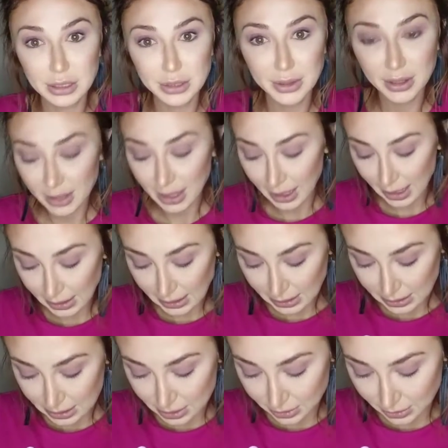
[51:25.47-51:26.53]
You hear that? I
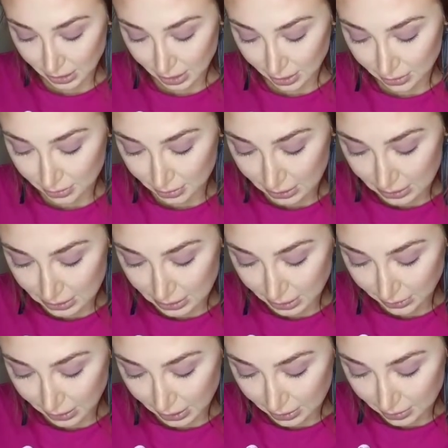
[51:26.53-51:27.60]
need a studio. Let's do it.